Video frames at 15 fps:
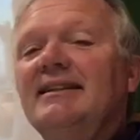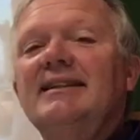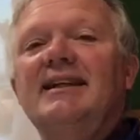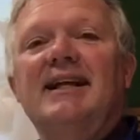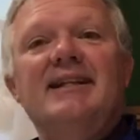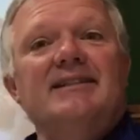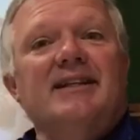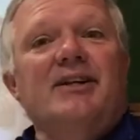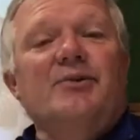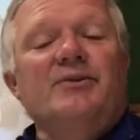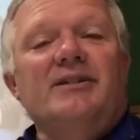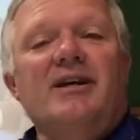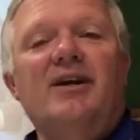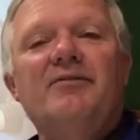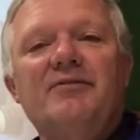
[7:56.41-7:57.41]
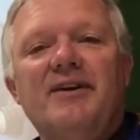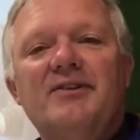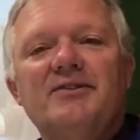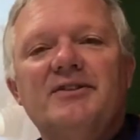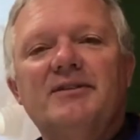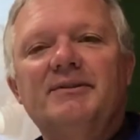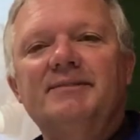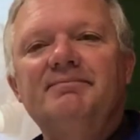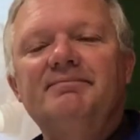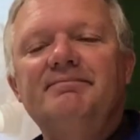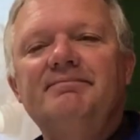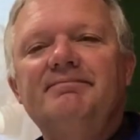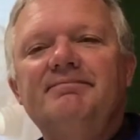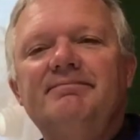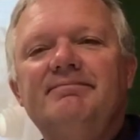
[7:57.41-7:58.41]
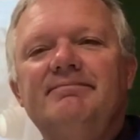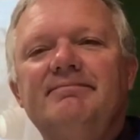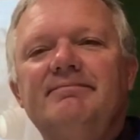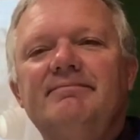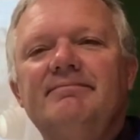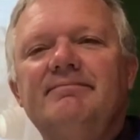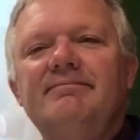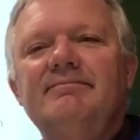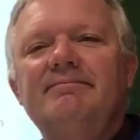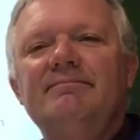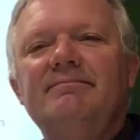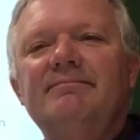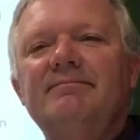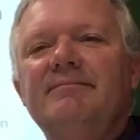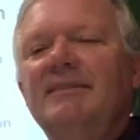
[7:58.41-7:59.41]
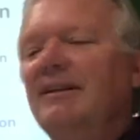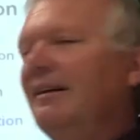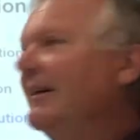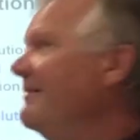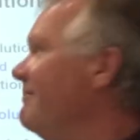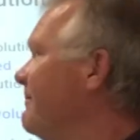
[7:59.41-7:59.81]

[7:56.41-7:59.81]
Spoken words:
that's how you would tar and feather someone. All right.